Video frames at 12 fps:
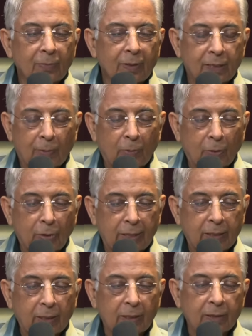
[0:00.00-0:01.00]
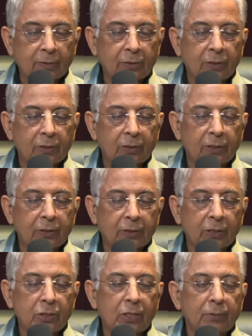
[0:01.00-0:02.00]
democratic
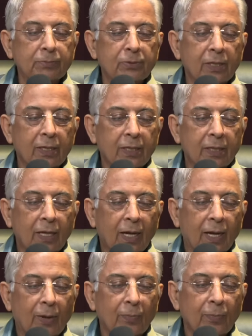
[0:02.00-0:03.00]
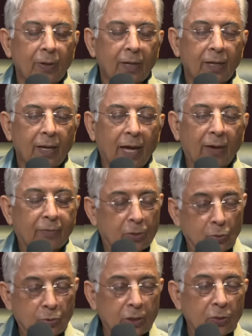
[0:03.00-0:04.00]
systems have a
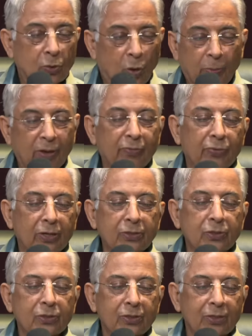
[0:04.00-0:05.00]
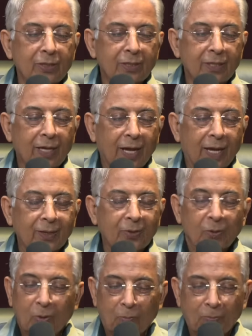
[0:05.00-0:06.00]
duty to obey first and
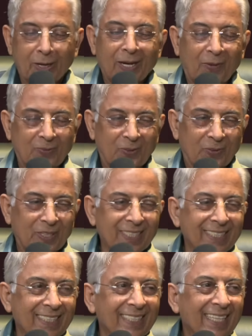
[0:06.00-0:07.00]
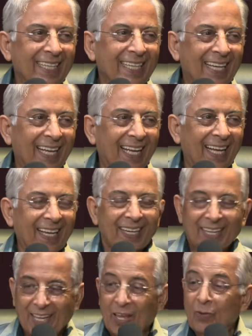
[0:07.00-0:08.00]
complain afterwards
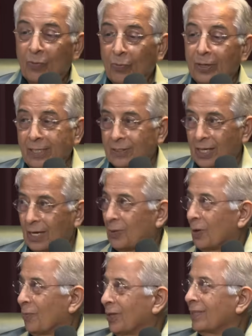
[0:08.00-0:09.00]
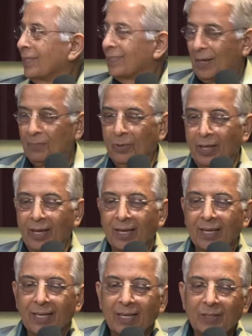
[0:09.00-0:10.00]
if we disagree with something.
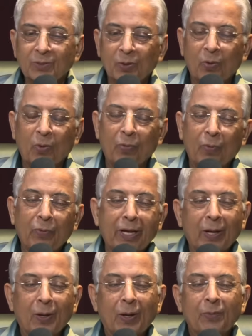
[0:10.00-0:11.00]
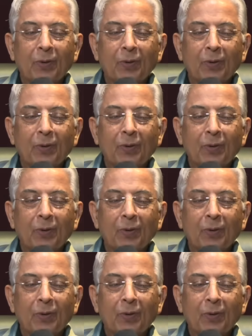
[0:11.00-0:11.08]
So we cannot